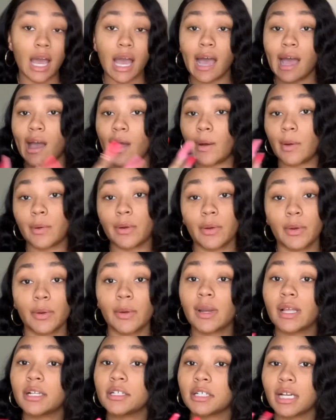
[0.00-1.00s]
I don't know,
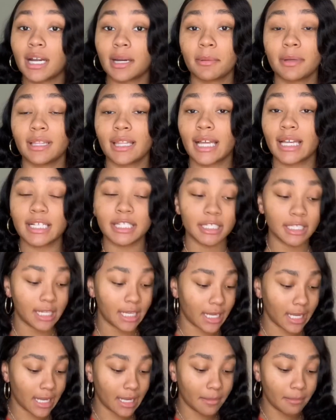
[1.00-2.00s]
they're trying to be like
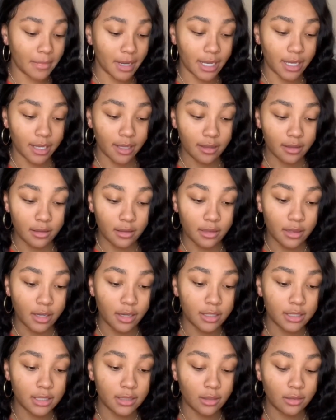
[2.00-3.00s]
Shein, but
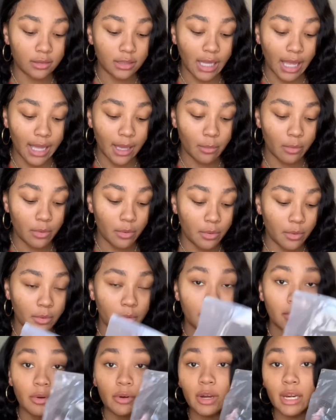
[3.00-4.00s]
there's no label
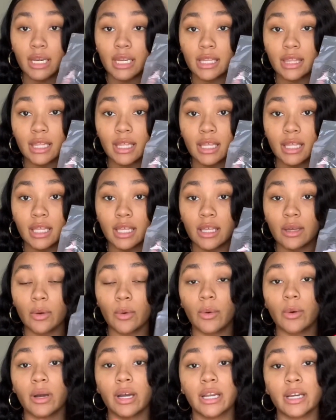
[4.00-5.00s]
or anything
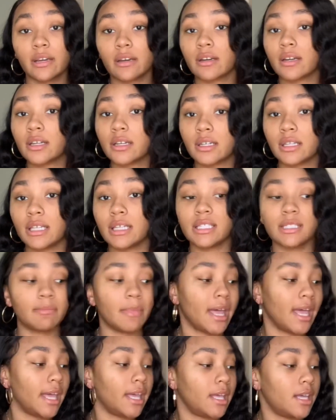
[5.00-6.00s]
on these
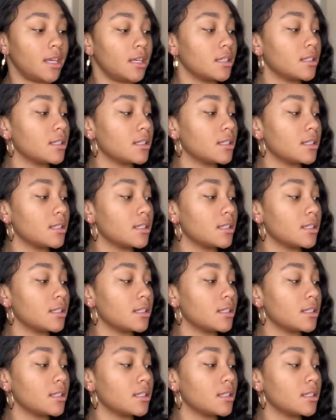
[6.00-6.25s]
bags.